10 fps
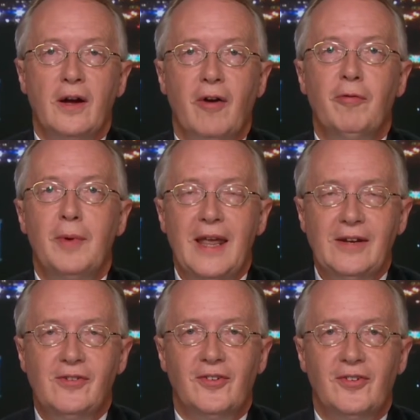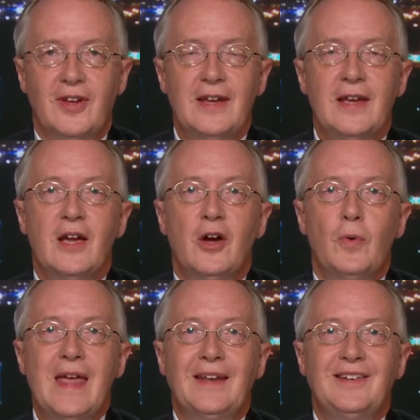a government agency,
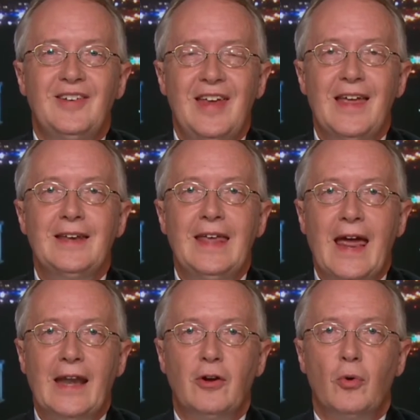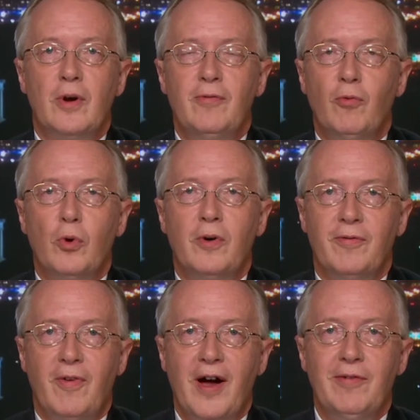we had 10 category four or
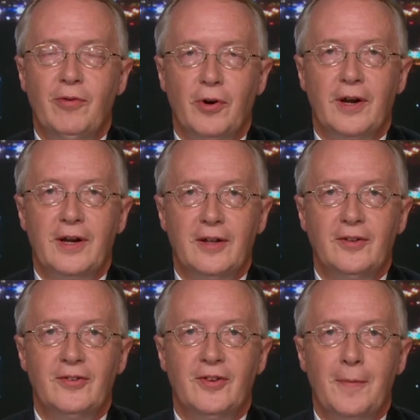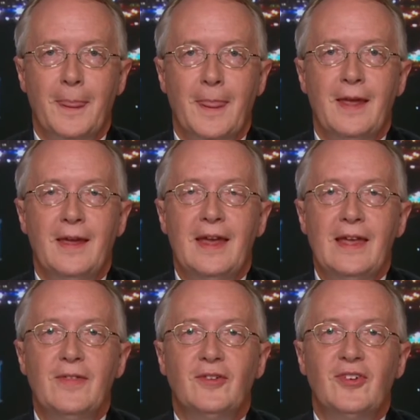five hurricanes.
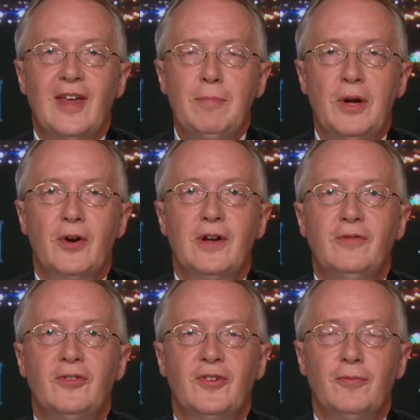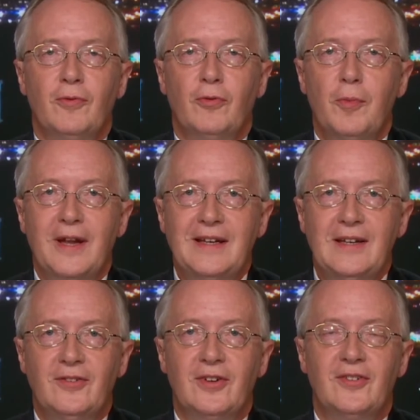In the same period from
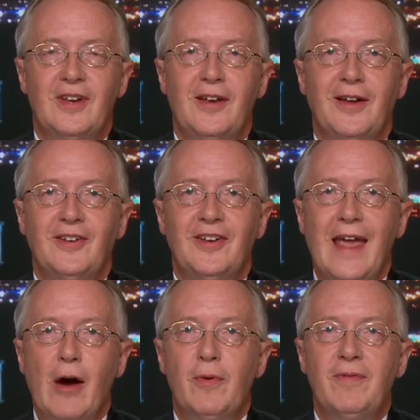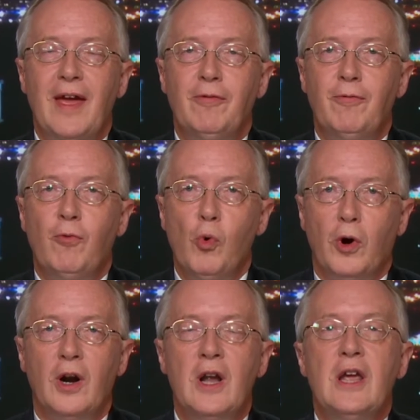1969 to now, we've had
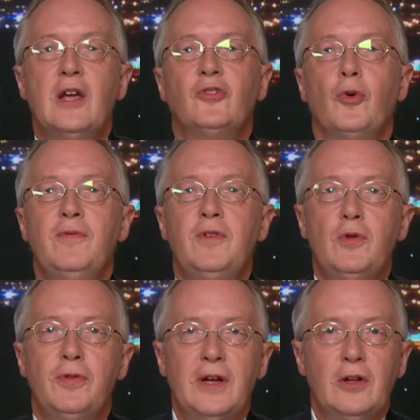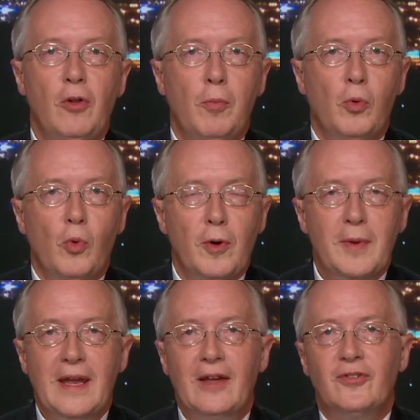four. So if you think global
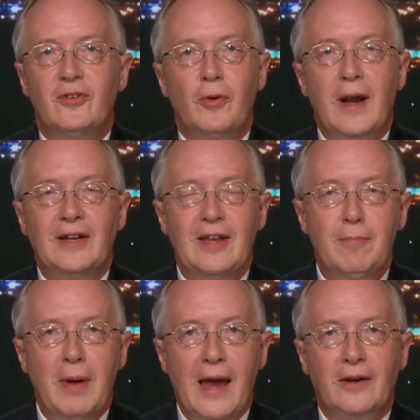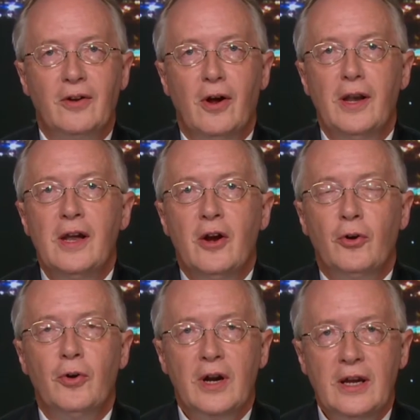warming has a direct impact on
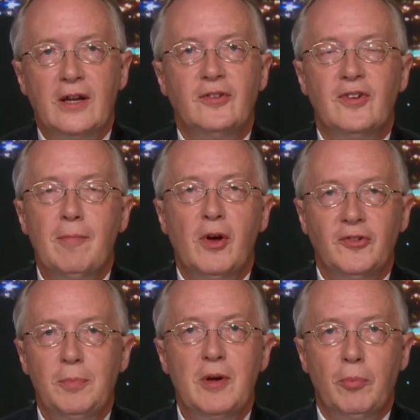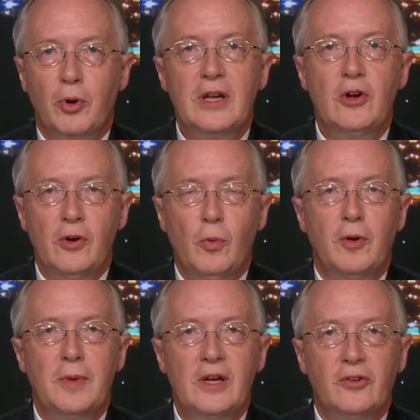hurricanes, it must be a pretty good
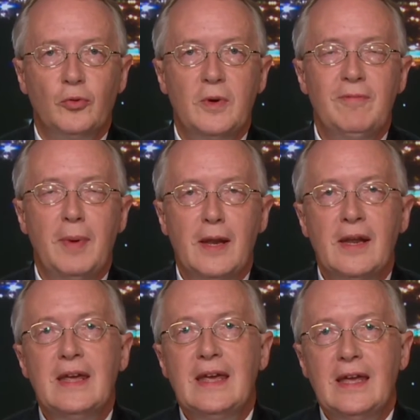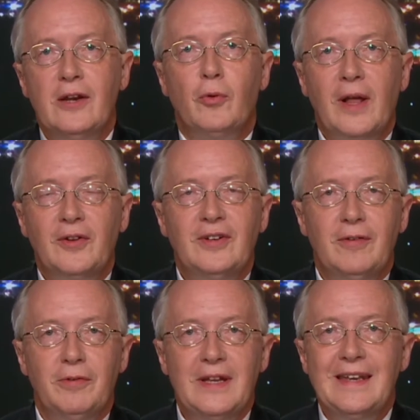one because we've been in a
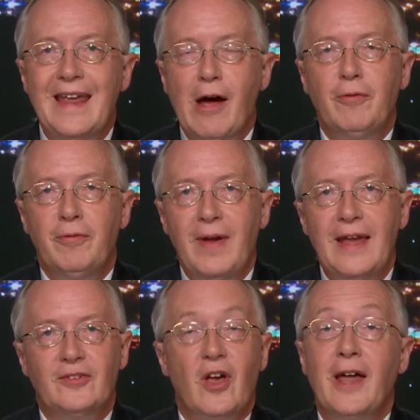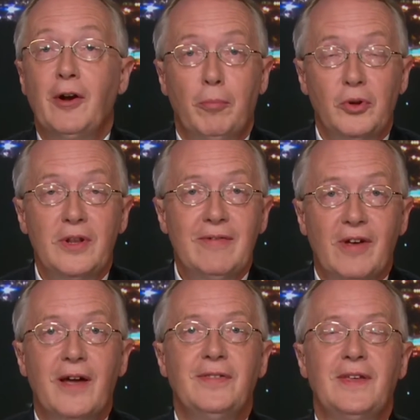relatively down phase. I don't believe
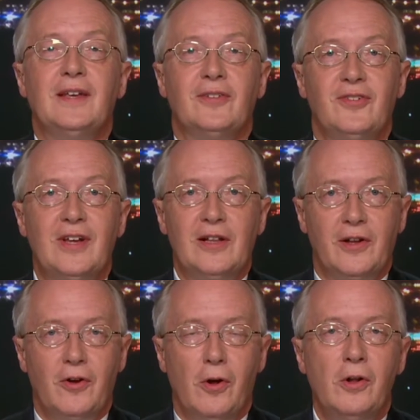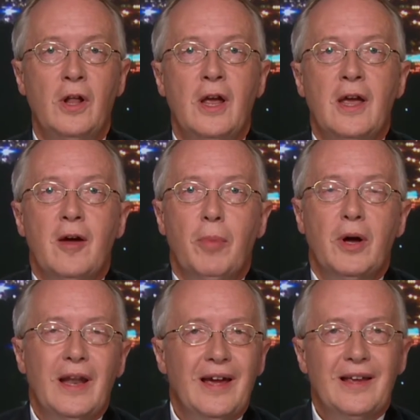it. I think it's cyclical.
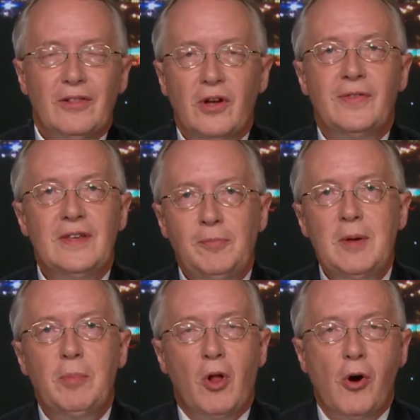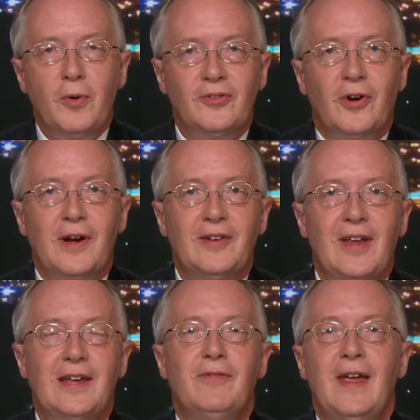But uh, look, these people always try to
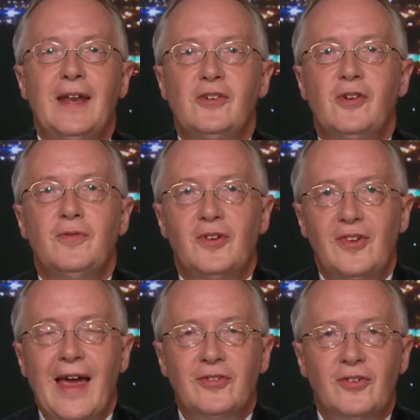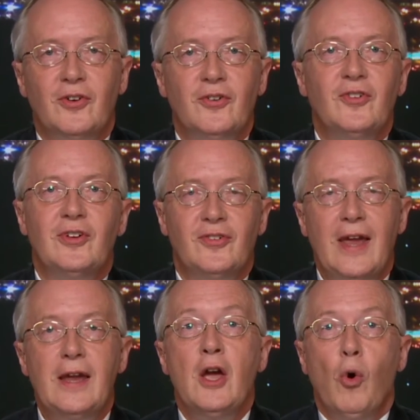take advantage of disasters to
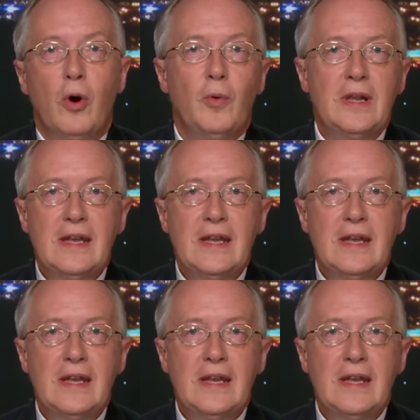say what we